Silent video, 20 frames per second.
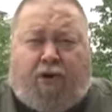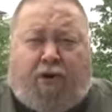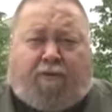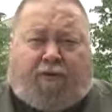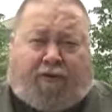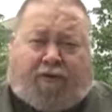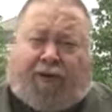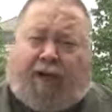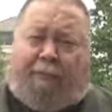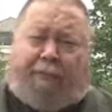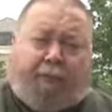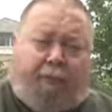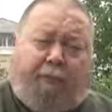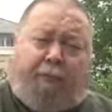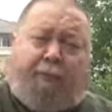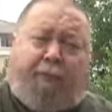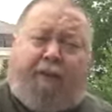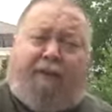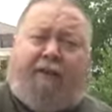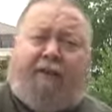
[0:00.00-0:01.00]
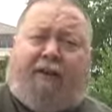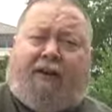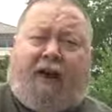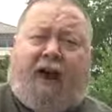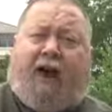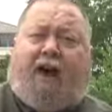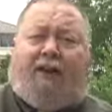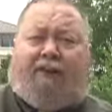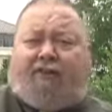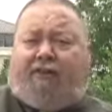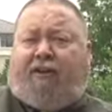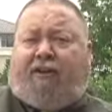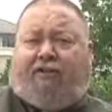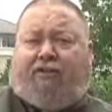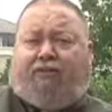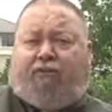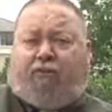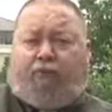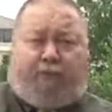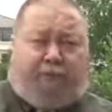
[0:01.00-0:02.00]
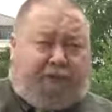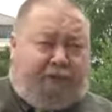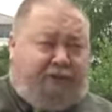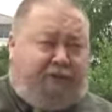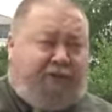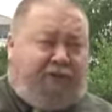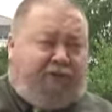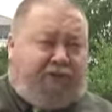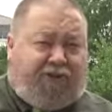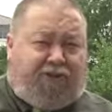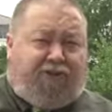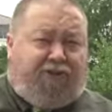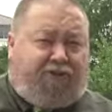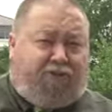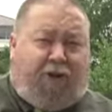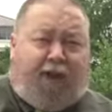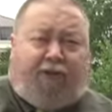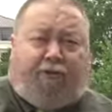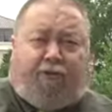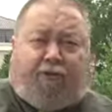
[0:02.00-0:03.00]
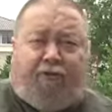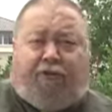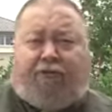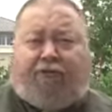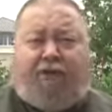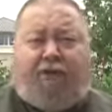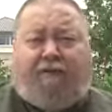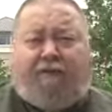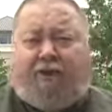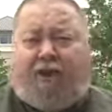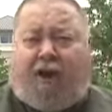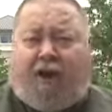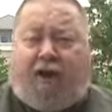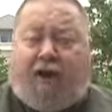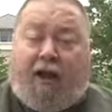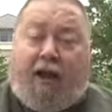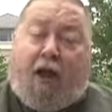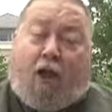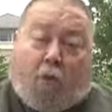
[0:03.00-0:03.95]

For example, we believe that God exists. We believe that Jesus Christ was the Son of God.